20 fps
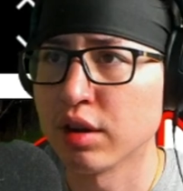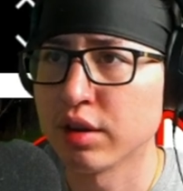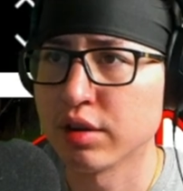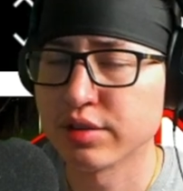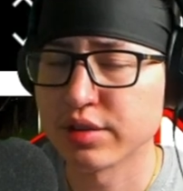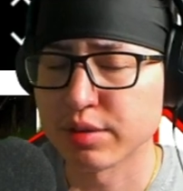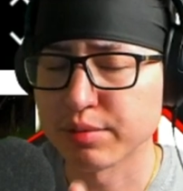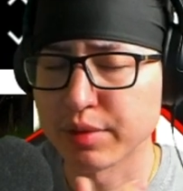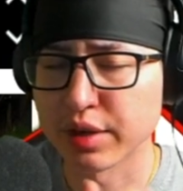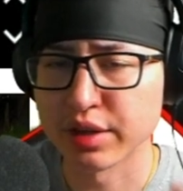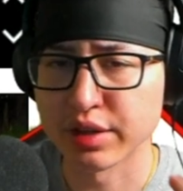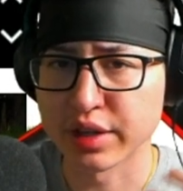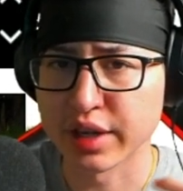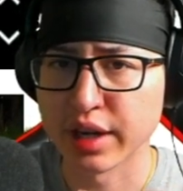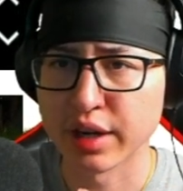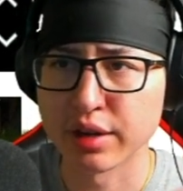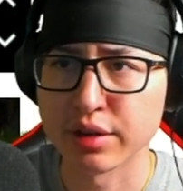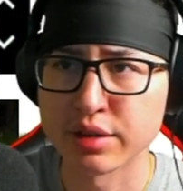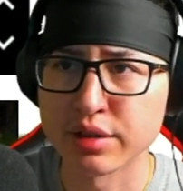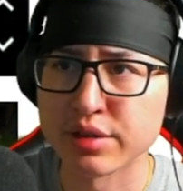some other
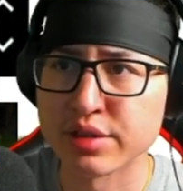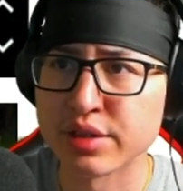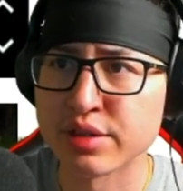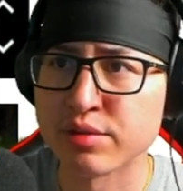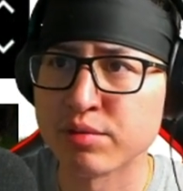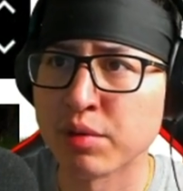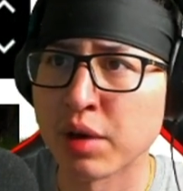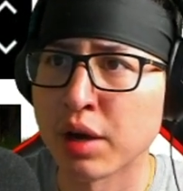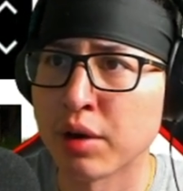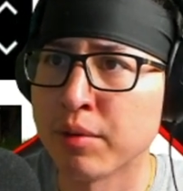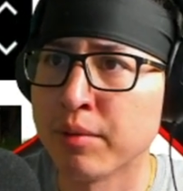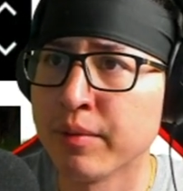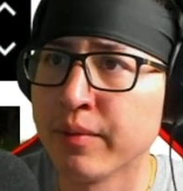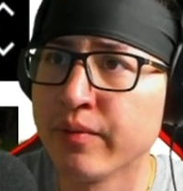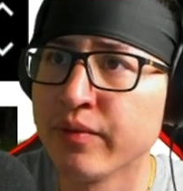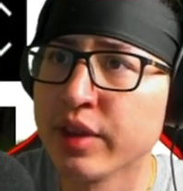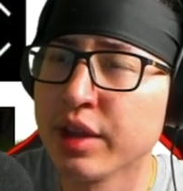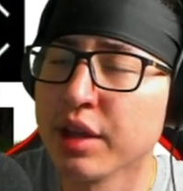characters as well.